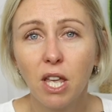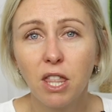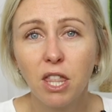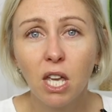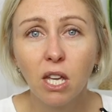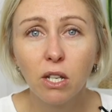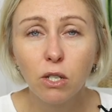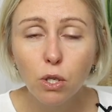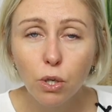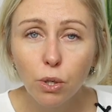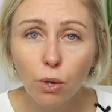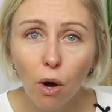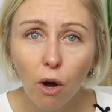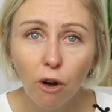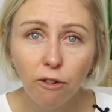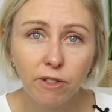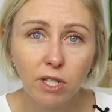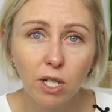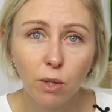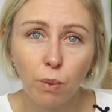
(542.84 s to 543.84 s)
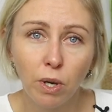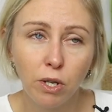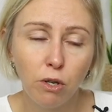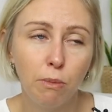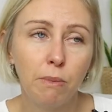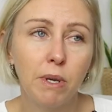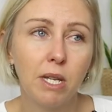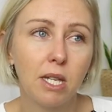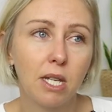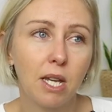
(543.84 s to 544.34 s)
I think too often when
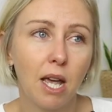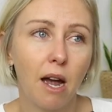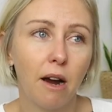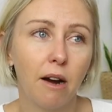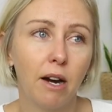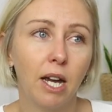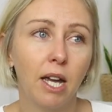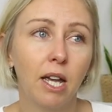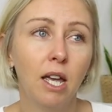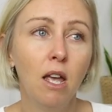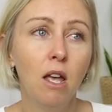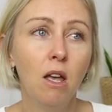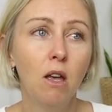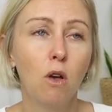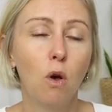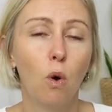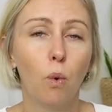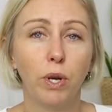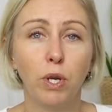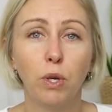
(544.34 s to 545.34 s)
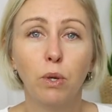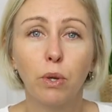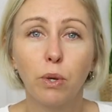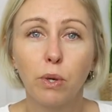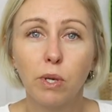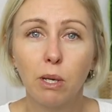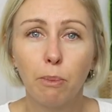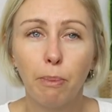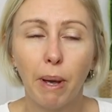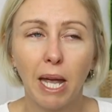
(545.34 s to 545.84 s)
you miscarry, when you
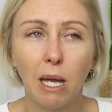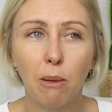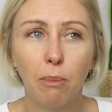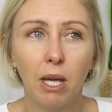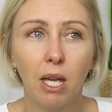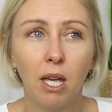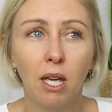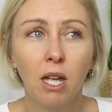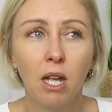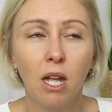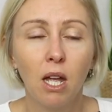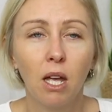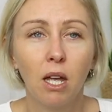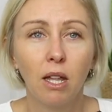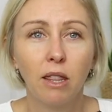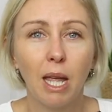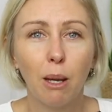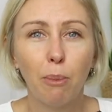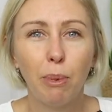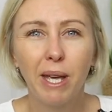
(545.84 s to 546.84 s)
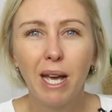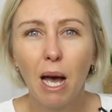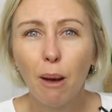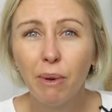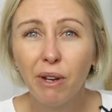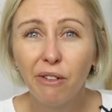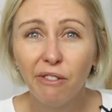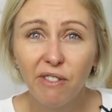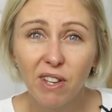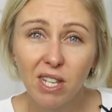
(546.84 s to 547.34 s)
lose a baby, they become
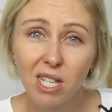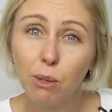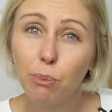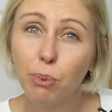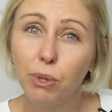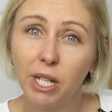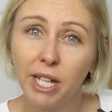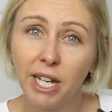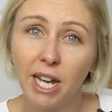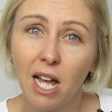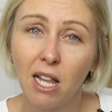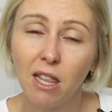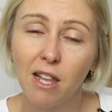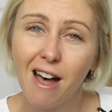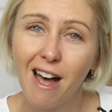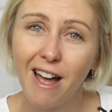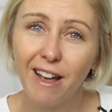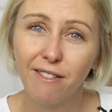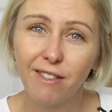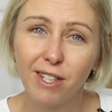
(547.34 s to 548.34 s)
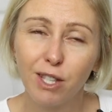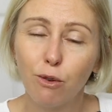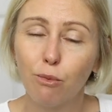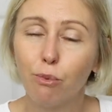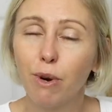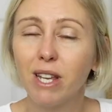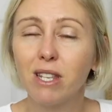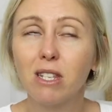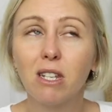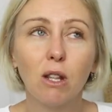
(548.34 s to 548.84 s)
invisible in our lives. The
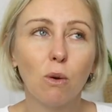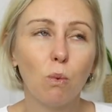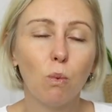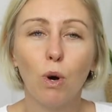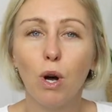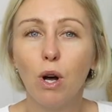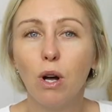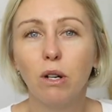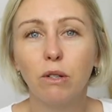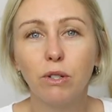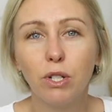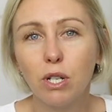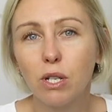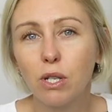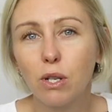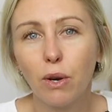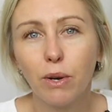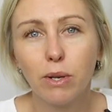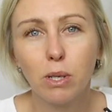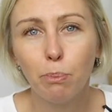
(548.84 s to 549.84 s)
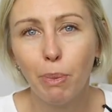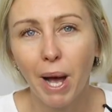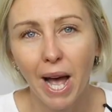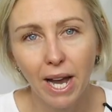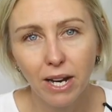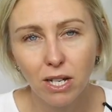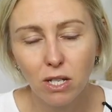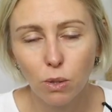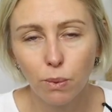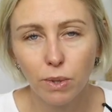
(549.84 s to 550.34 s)
rest of the world just goes
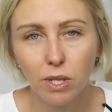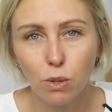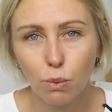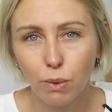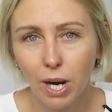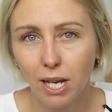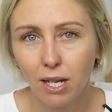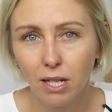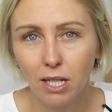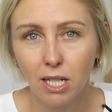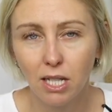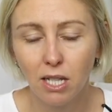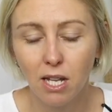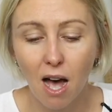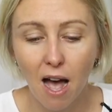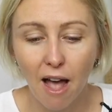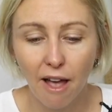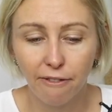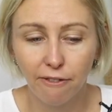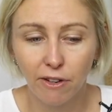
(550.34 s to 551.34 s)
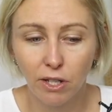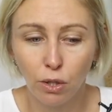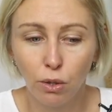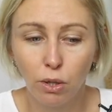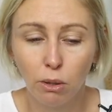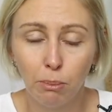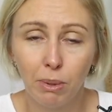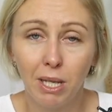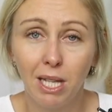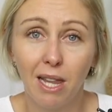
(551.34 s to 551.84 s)
back to its regular life and you
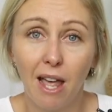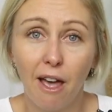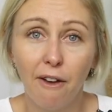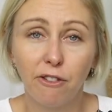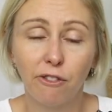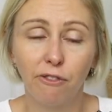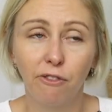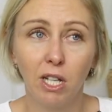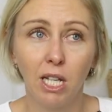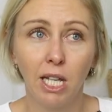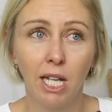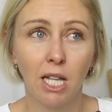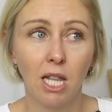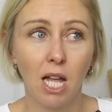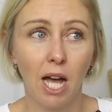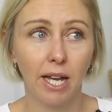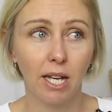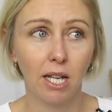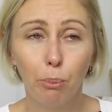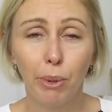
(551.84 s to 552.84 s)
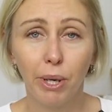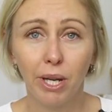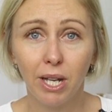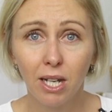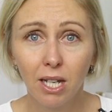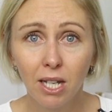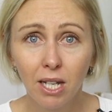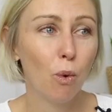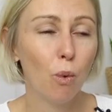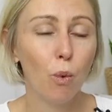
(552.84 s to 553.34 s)
can be left feeling like,
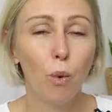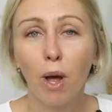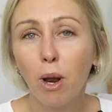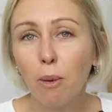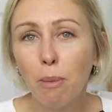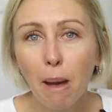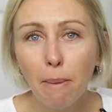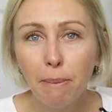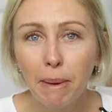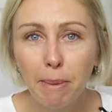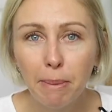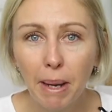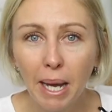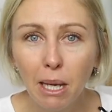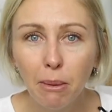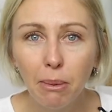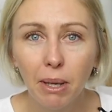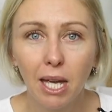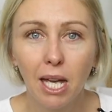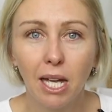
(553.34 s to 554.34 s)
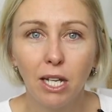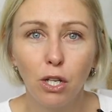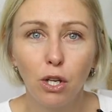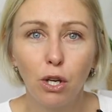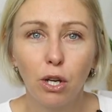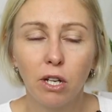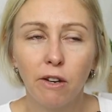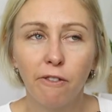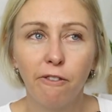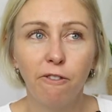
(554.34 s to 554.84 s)
but what about my baby? And you
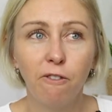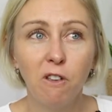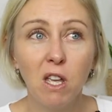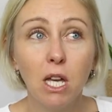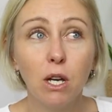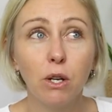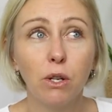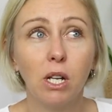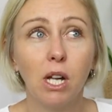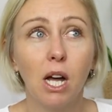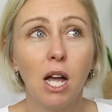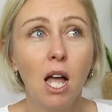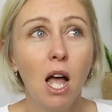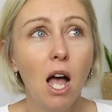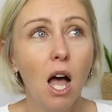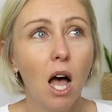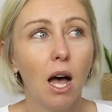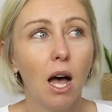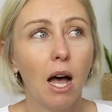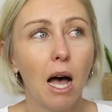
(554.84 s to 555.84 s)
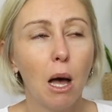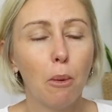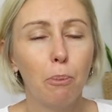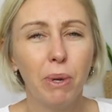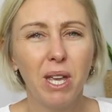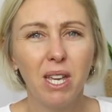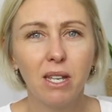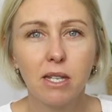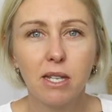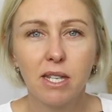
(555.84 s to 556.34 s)
can feel a
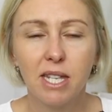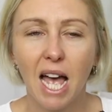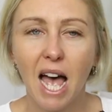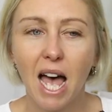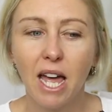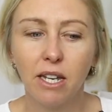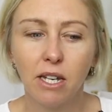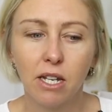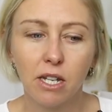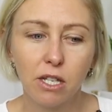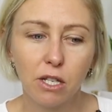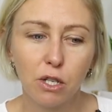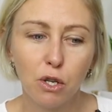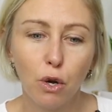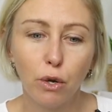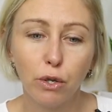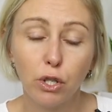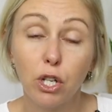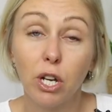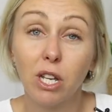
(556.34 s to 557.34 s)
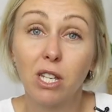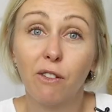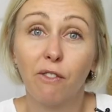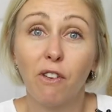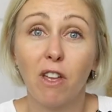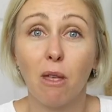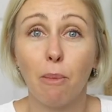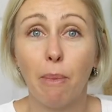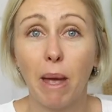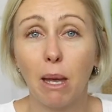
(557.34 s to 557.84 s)
big sadness, not just
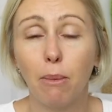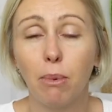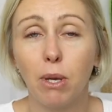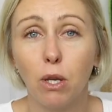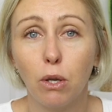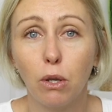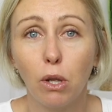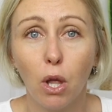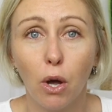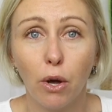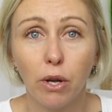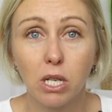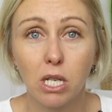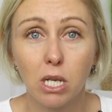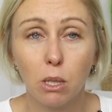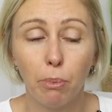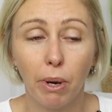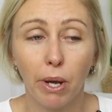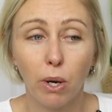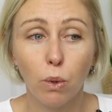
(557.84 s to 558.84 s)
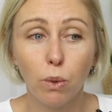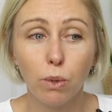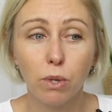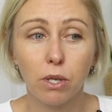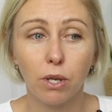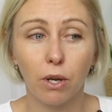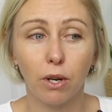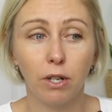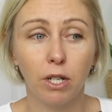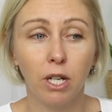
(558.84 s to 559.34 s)
for the baby you lost, but
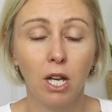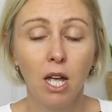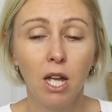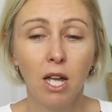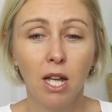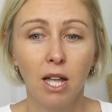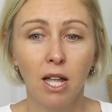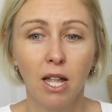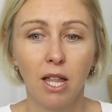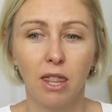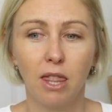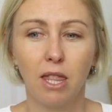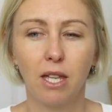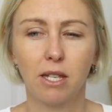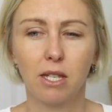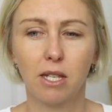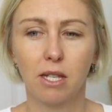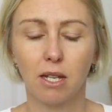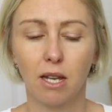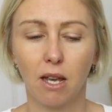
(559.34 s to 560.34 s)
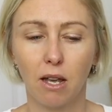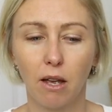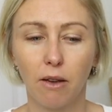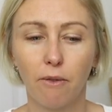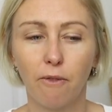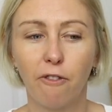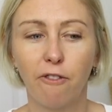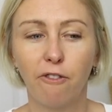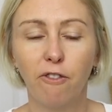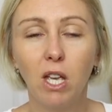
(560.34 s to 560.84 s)
also this
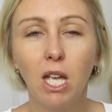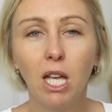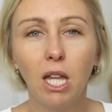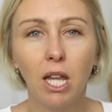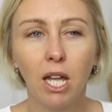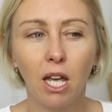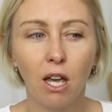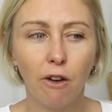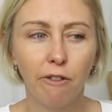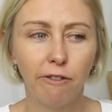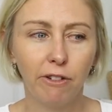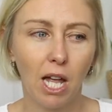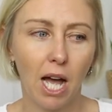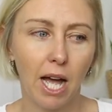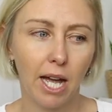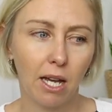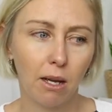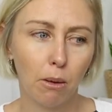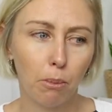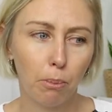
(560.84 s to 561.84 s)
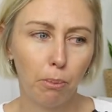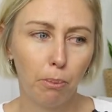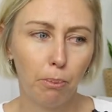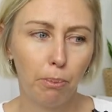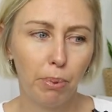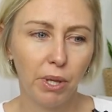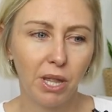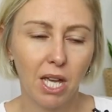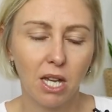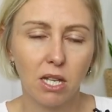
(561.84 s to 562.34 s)
feeling of like,
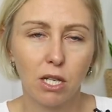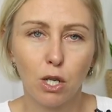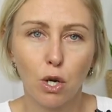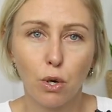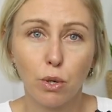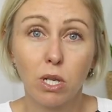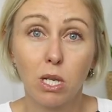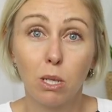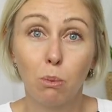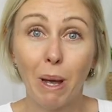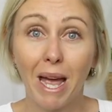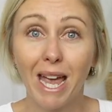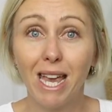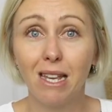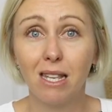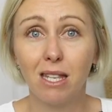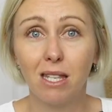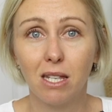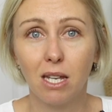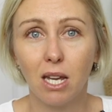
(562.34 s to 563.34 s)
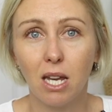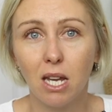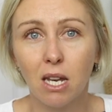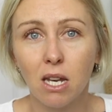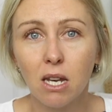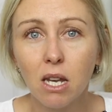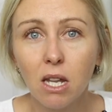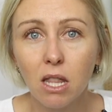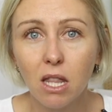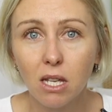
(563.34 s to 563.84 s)
but there's no space
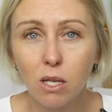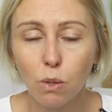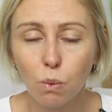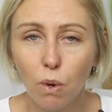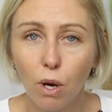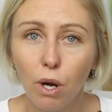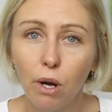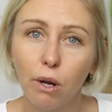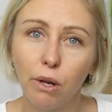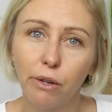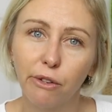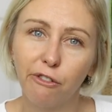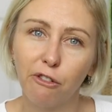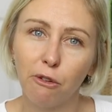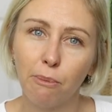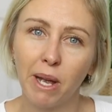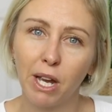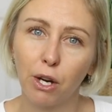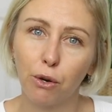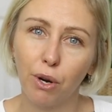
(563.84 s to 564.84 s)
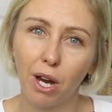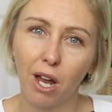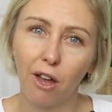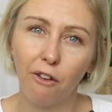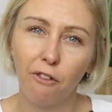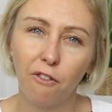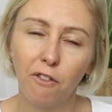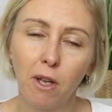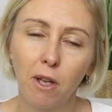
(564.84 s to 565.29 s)
in this world for my grief.